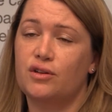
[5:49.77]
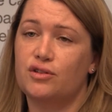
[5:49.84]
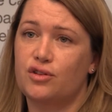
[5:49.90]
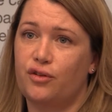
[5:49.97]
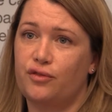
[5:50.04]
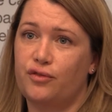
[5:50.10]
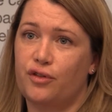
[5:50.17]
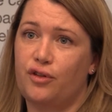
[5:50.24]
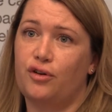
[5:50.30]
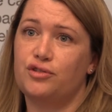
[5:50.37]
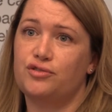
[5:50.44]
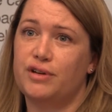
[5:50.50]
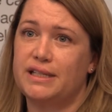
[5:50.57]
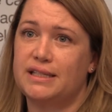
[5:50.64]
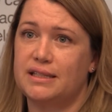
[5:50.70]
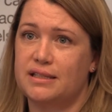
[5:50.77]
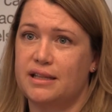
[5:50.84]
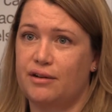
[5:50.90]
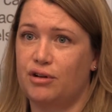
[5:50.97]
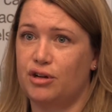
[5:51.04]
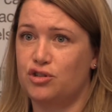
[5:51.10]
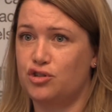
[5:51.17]
So for those reasons,
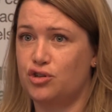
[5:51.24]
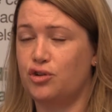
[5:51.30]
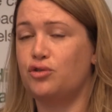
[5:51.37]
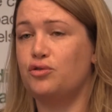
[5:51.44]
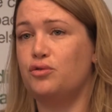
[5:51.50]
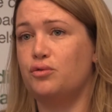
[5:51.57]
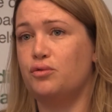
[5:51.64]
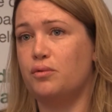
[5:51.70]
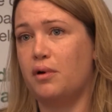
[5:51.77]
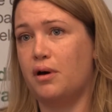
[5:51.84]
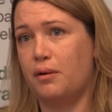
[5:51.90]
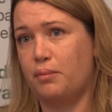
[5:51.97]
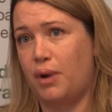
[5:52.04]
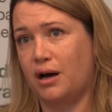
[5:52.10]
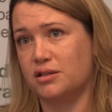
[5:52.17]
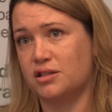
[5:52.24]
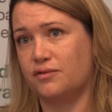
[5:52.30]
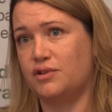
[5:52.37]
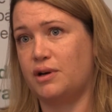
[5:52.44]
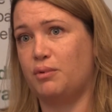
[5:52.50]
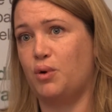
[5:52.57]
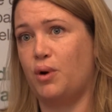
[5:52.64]
there are two parts
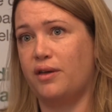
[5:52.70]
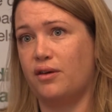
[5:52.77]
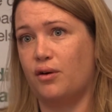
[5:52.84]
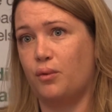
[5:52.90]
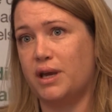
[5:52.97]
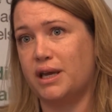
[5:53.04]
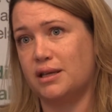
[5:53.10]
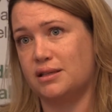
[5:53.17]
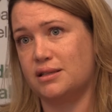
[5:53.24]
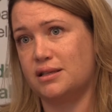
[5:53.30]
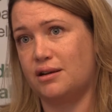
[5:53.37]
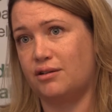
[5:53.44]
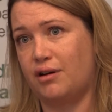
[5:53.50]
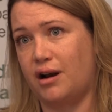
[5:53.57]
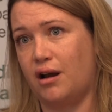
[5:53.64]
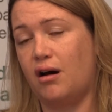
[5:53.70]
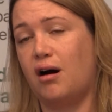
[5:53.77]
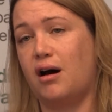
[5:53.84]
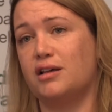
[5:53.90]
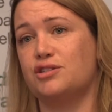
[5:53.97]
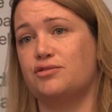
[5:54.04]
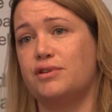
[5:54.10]
of WA that we consider at
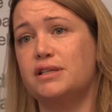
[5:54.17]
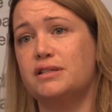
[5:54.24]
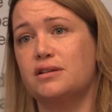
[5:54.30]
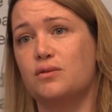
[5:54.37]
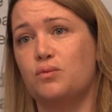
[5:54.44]
highest risk.